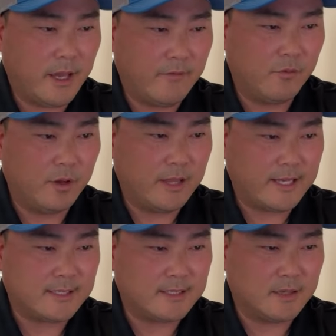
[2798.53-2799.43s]
Everyone
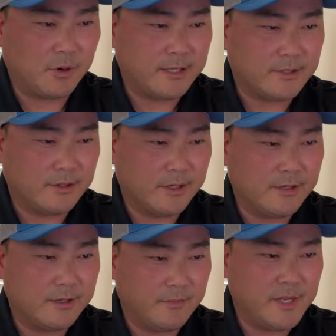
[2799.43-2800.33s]
likes the suppressor,
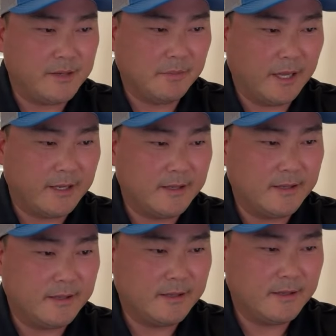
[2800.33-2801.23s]
huh? The medium light.
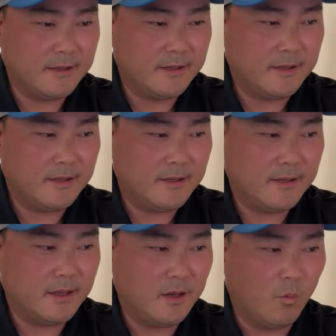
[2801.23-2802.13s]

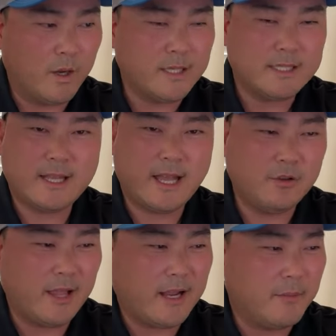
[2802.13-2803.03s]
What is it that
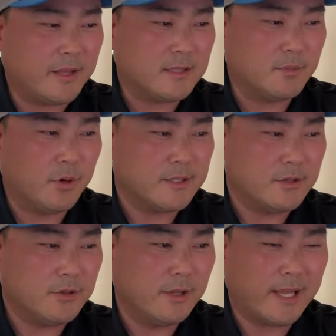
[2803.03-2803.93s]
you like about the
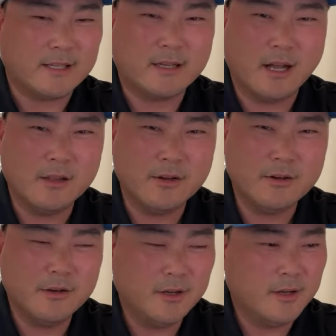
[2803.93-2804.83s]
suppressor? Do you like the color?